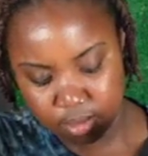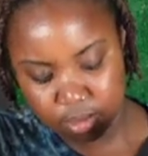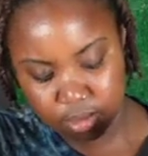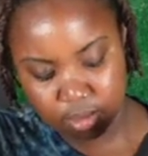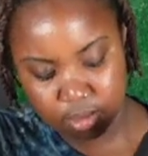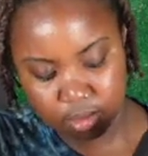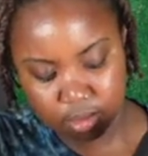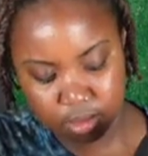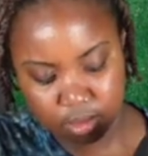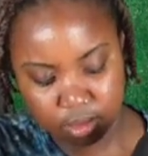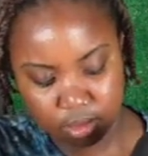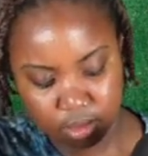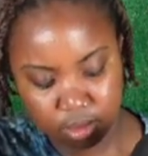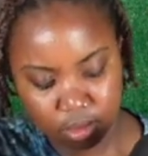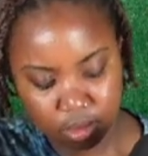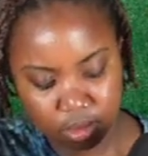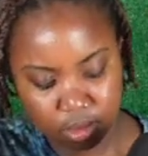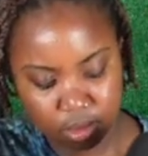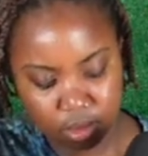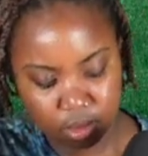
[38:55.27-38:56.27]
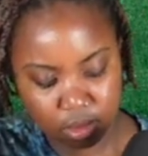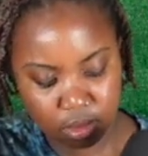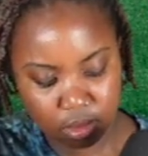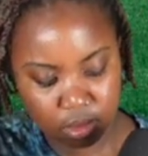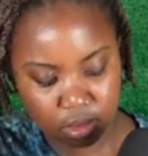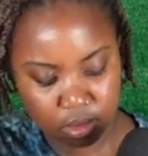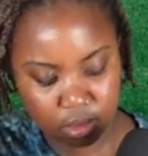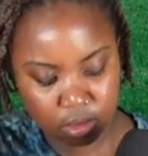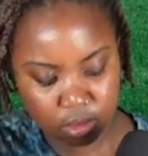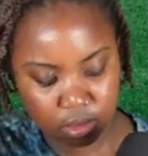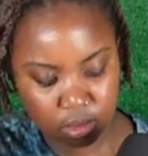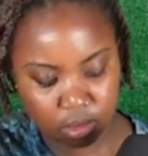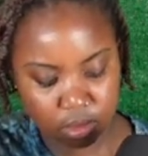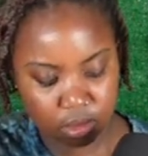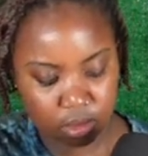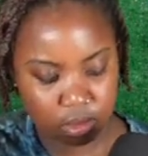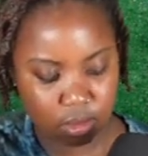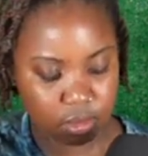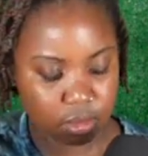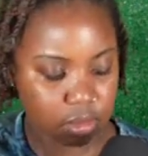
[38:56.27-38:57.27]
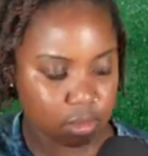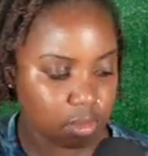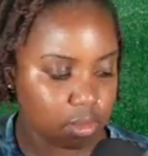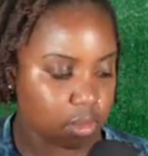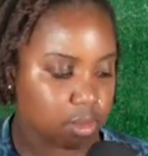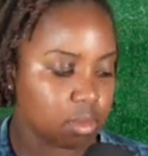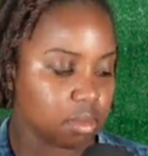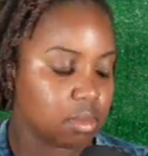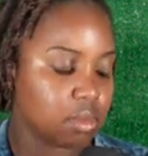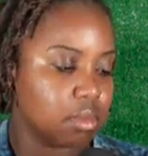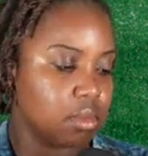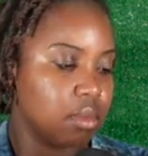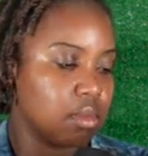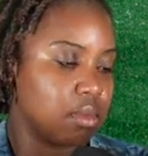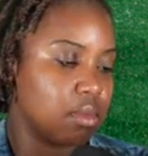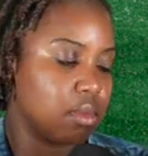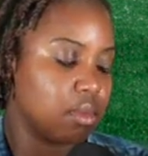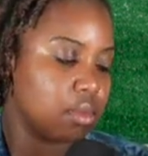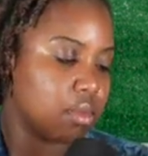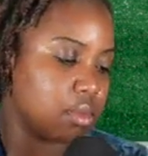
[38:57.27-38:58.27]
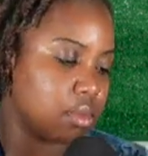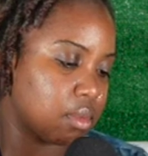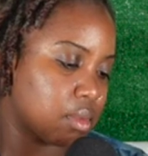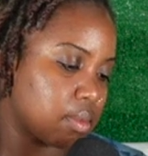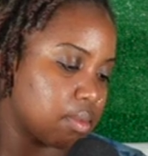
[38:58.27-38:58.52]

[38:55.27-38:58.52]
Nothing is said.